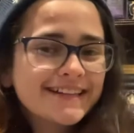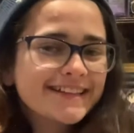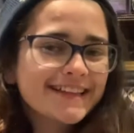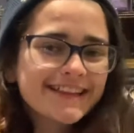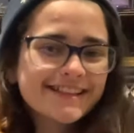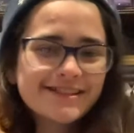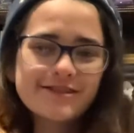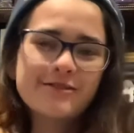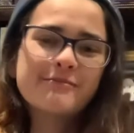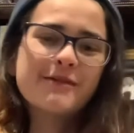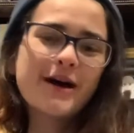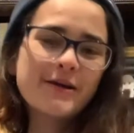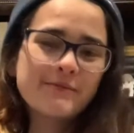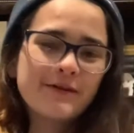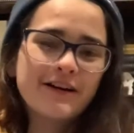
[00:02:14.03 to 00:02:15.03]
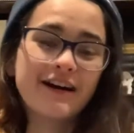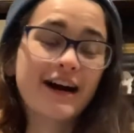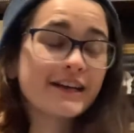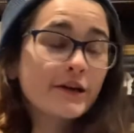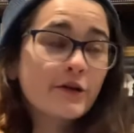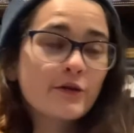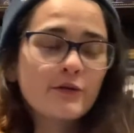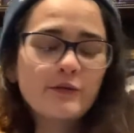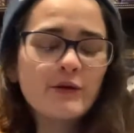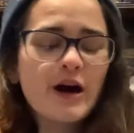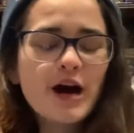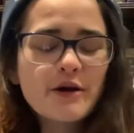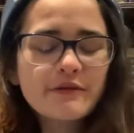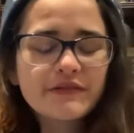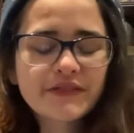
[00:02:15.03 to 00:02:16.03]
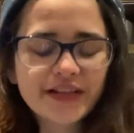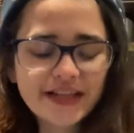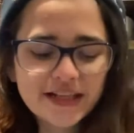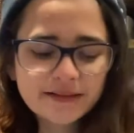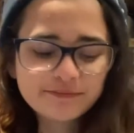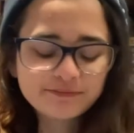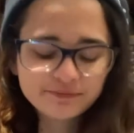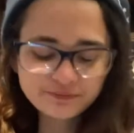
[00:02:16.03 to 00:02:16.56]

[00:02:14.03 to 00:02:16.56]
decision on my part. I don't know what I was thinking.